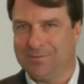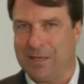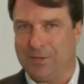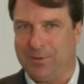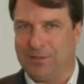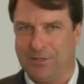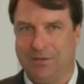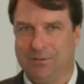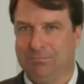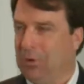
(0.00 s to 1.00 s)
that creates
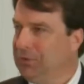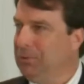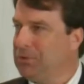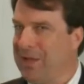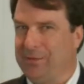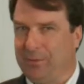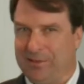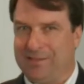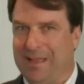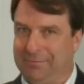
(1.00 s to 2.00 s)
multiple channels
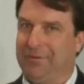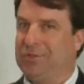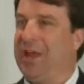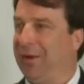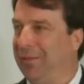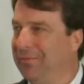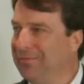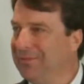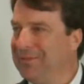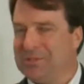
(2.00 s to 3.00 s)
within that channel.
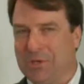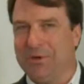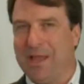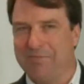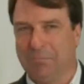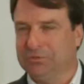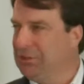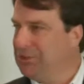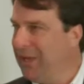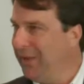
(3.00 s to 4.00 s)
So you already have
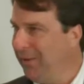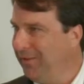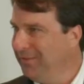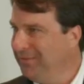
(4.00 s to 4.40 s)
multi-channel